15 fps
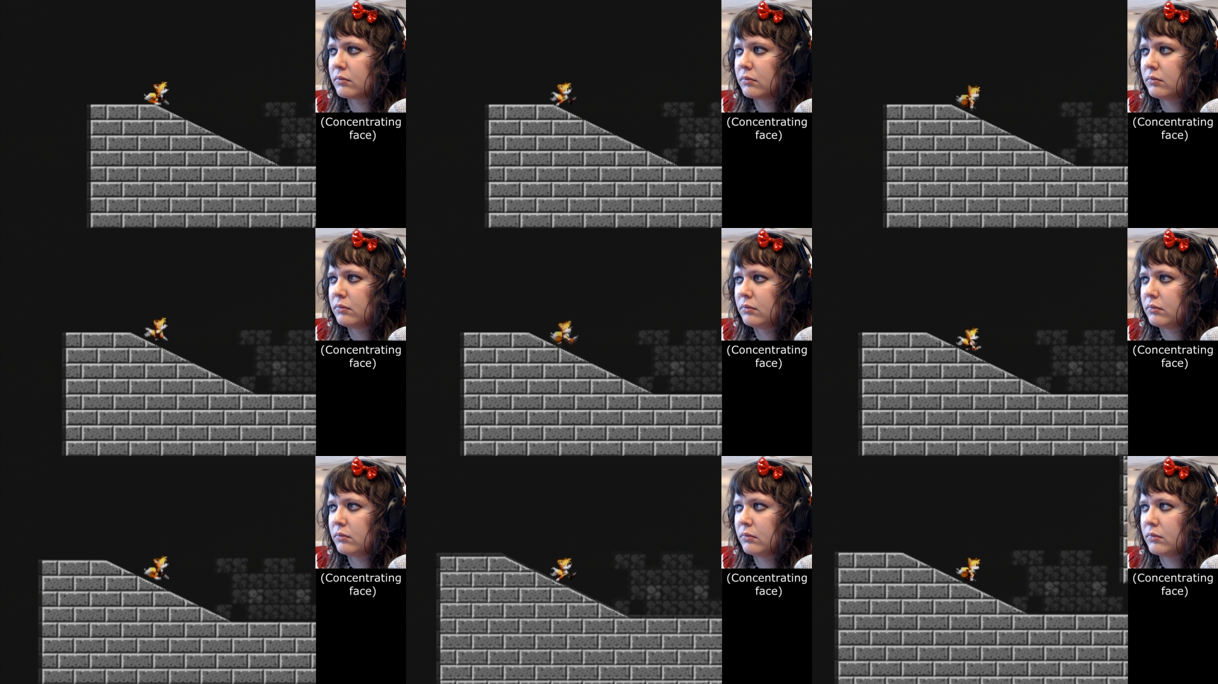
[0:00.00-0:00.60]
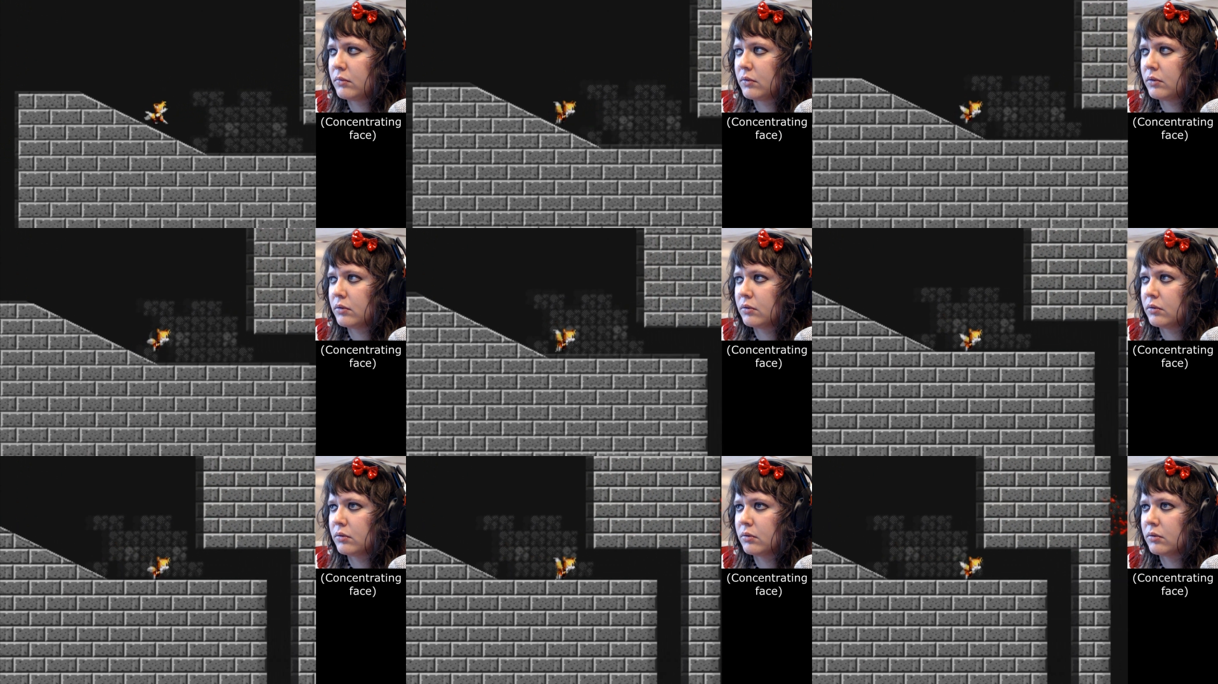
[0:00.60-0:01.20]

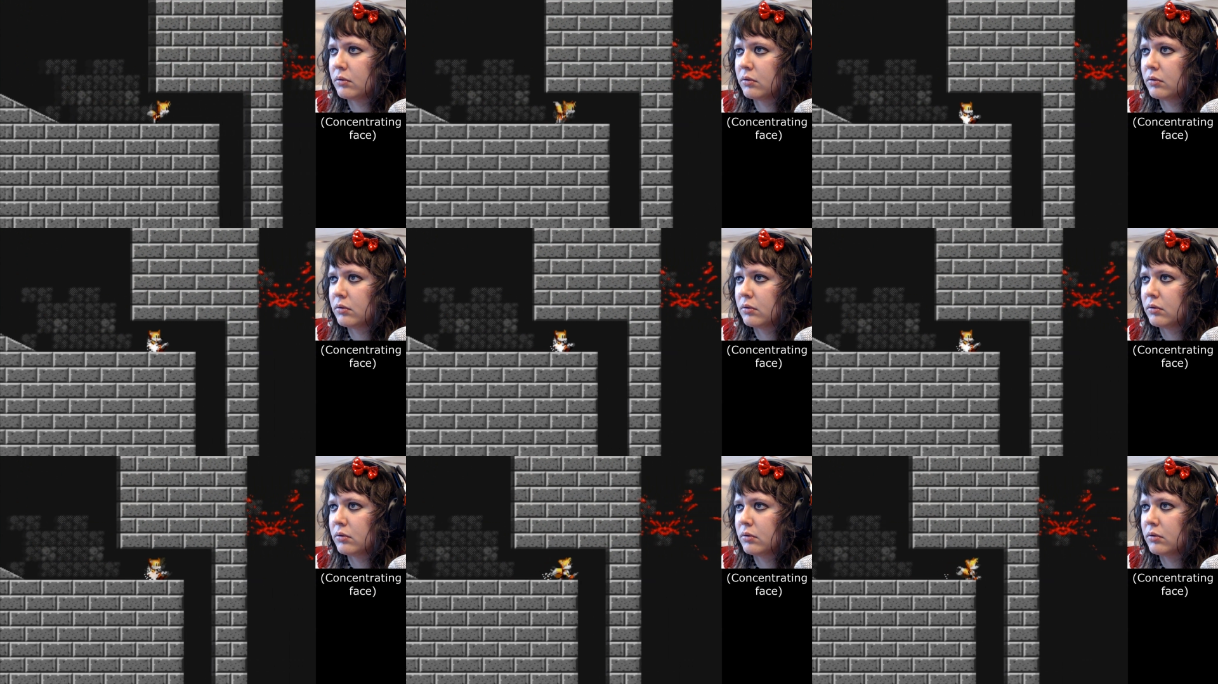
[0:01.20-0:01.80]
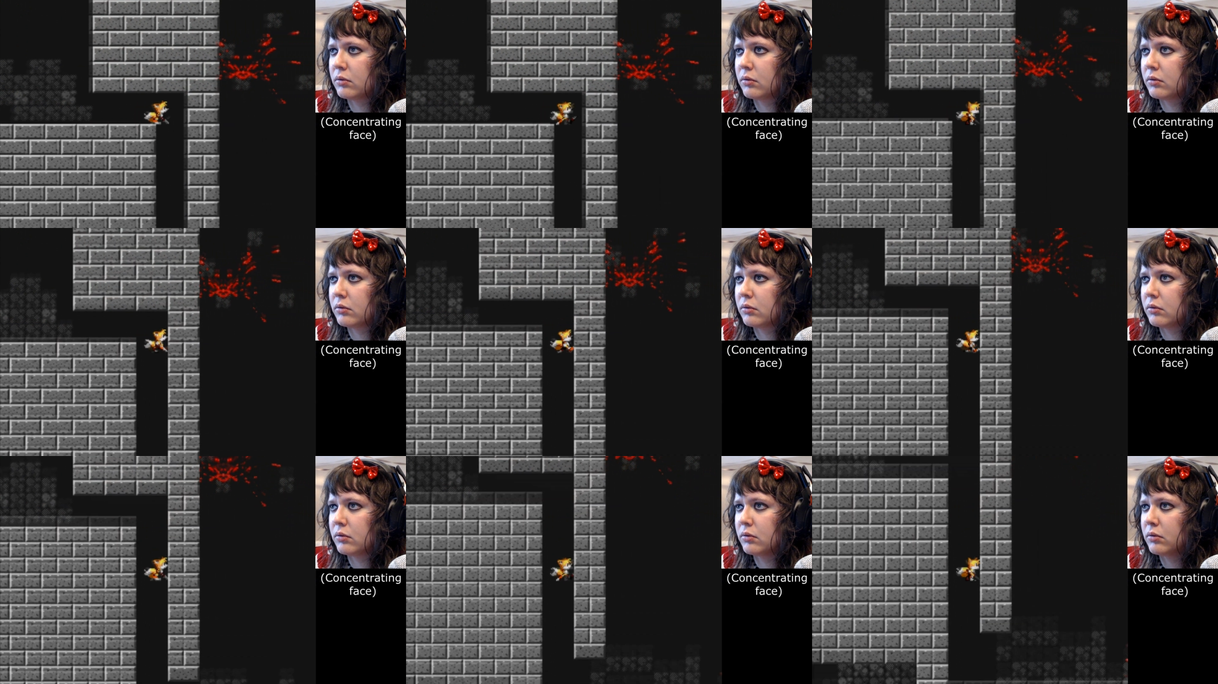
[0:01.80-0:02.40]

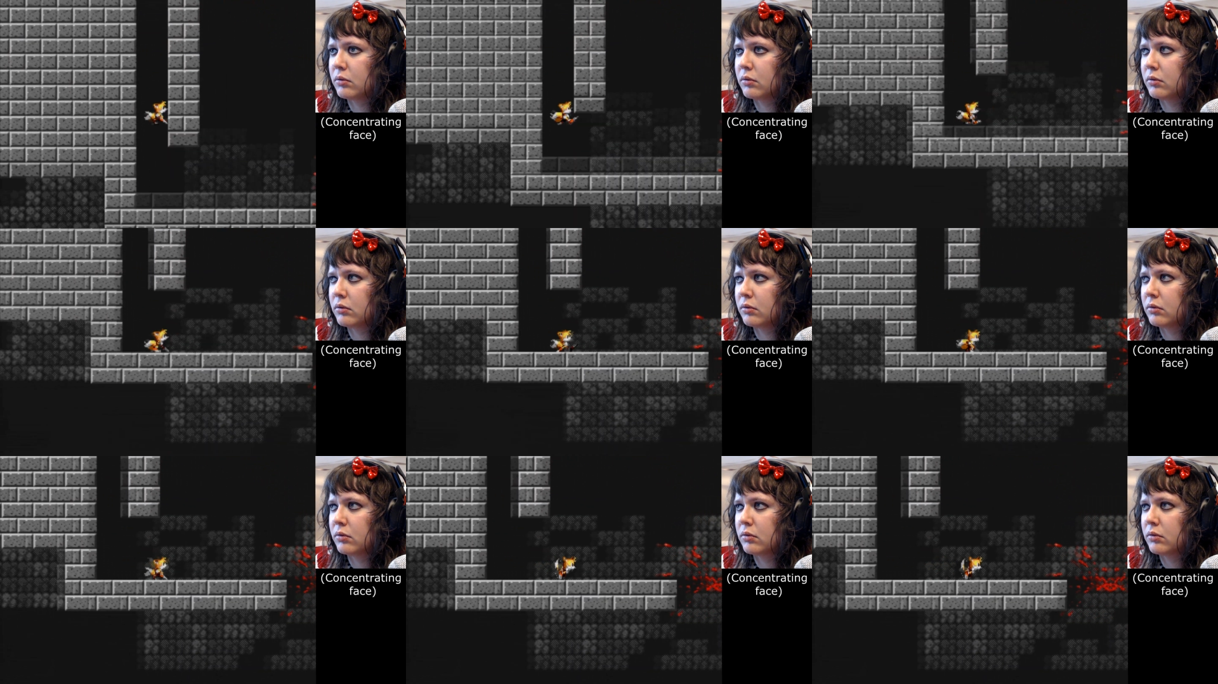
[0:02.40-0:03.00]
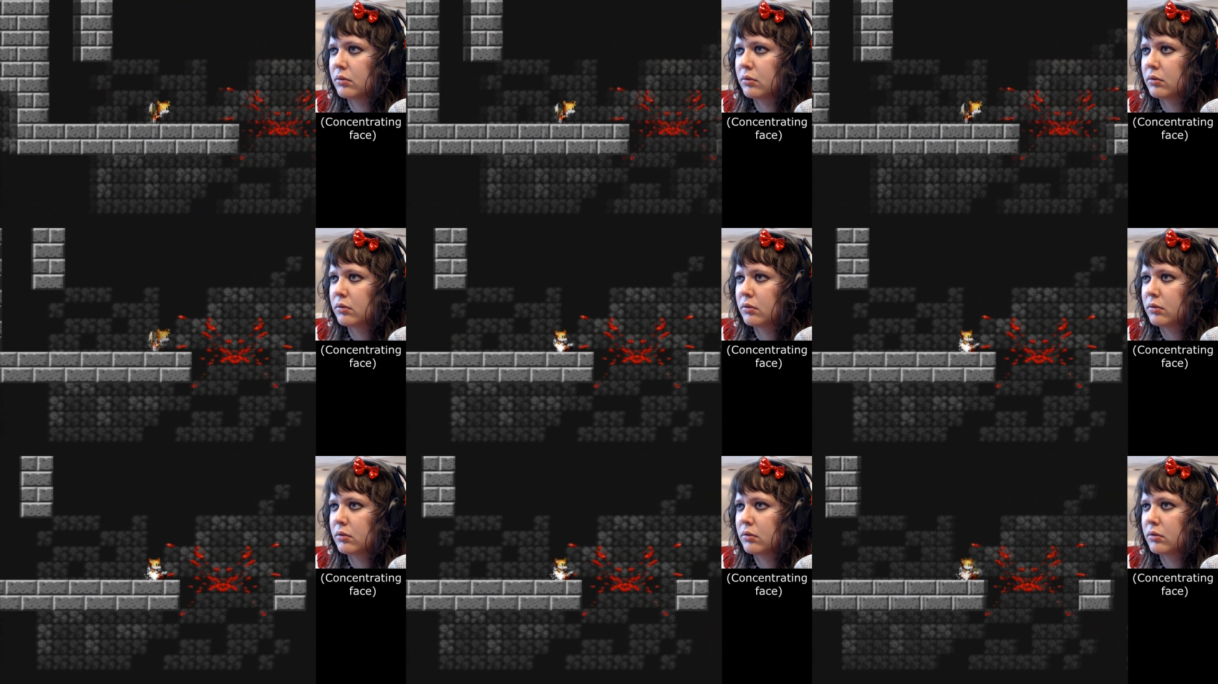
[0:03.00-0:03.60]

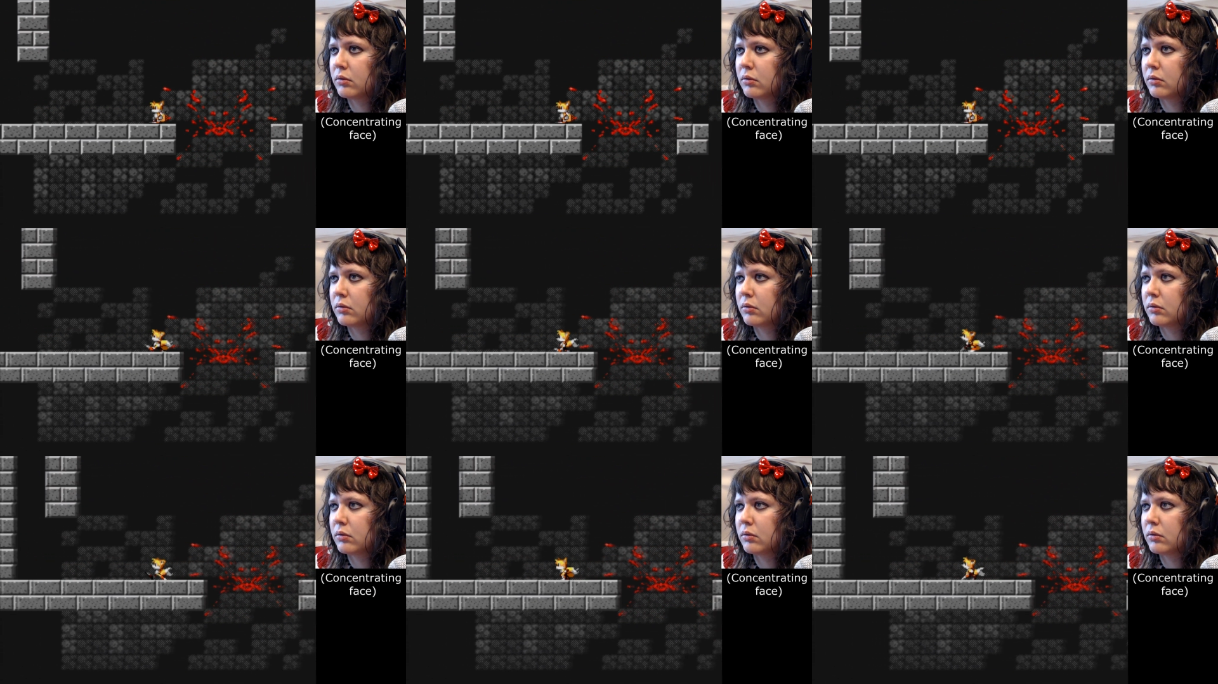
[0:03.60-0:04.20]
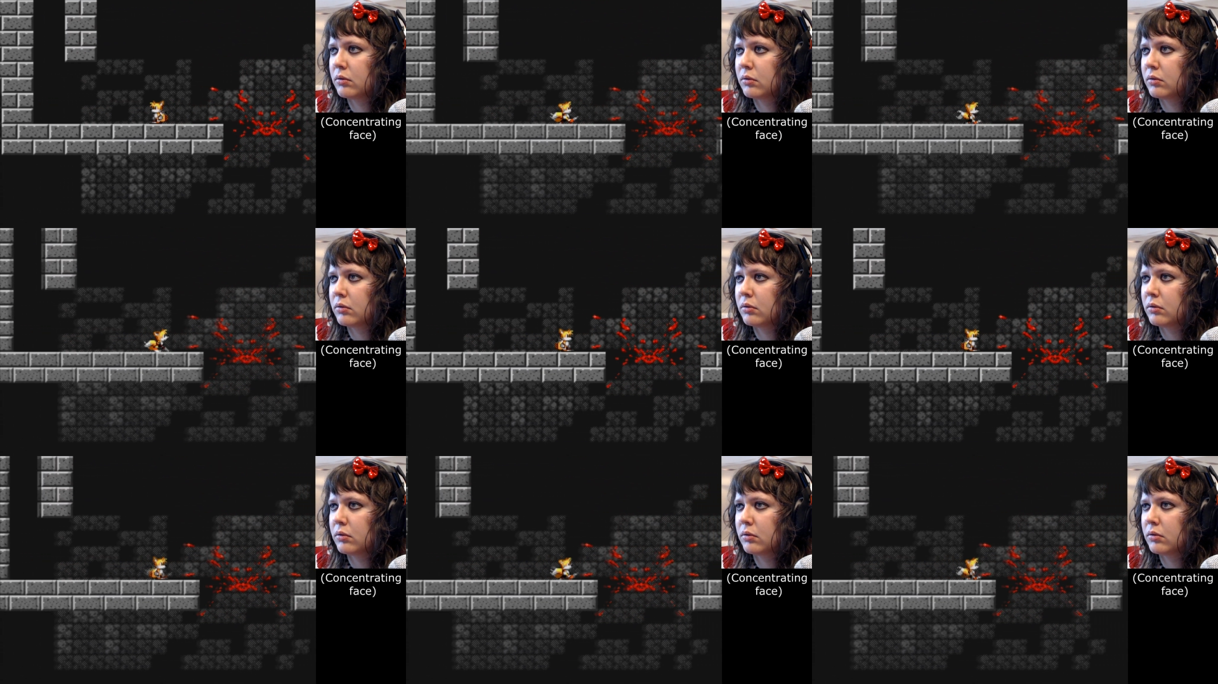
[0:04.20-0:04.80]

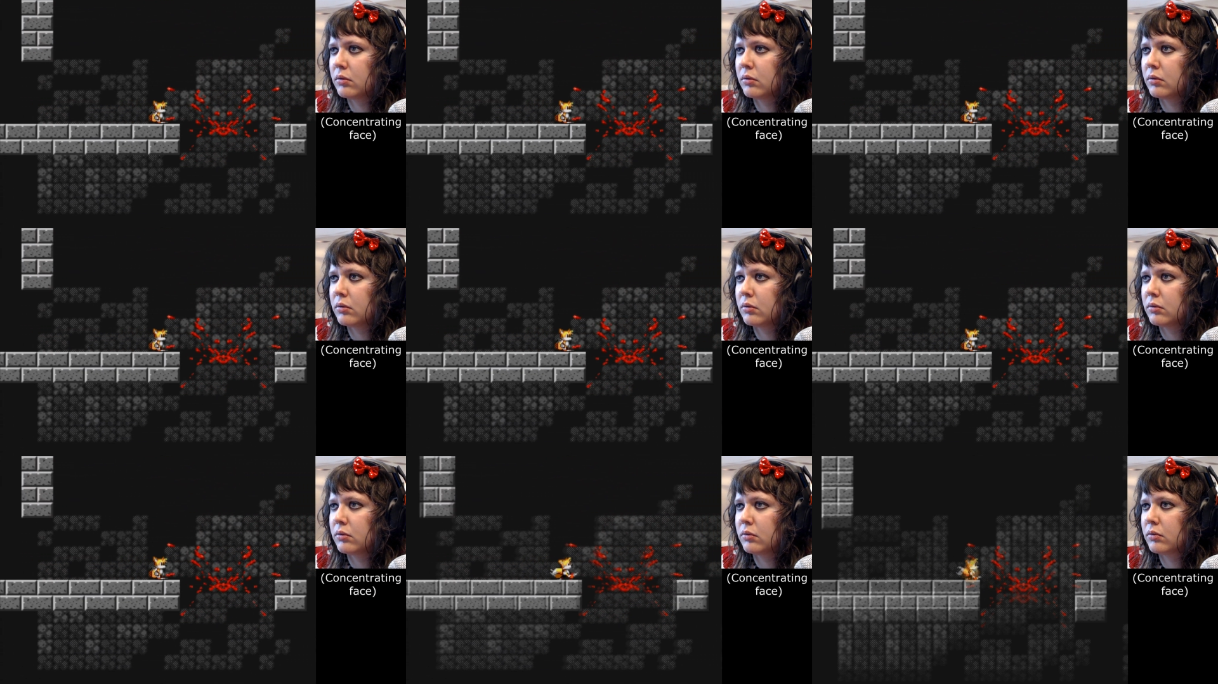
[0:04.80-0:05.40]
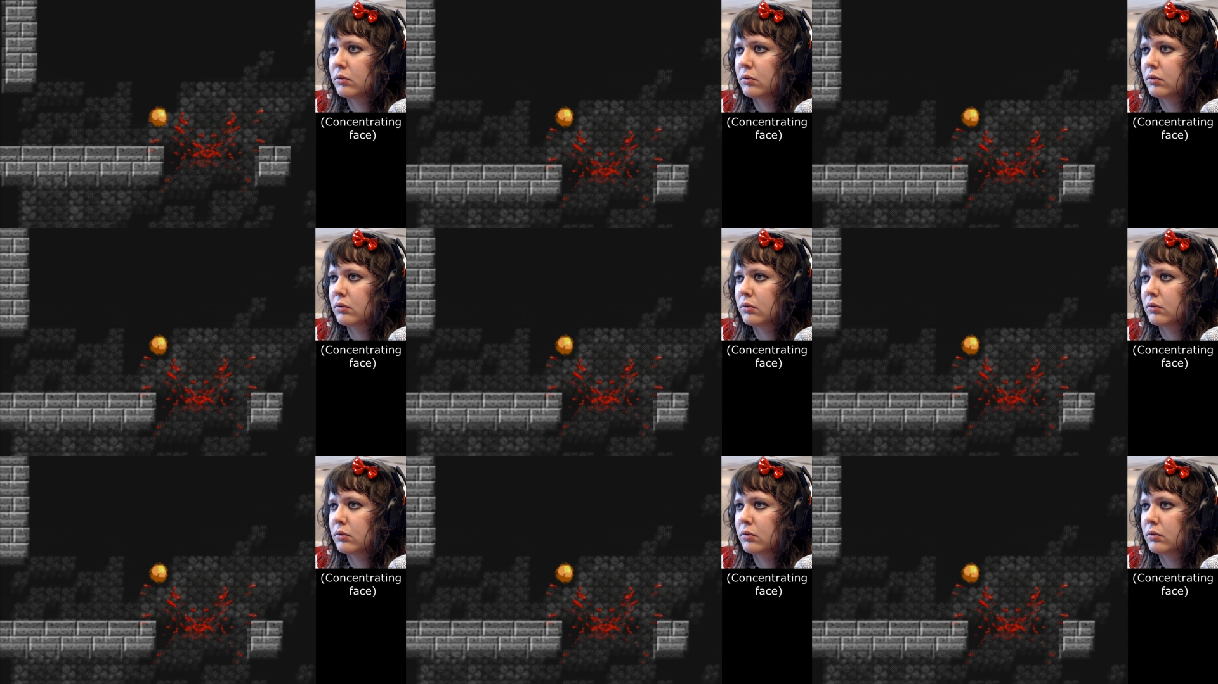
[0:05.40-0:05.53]
(silence)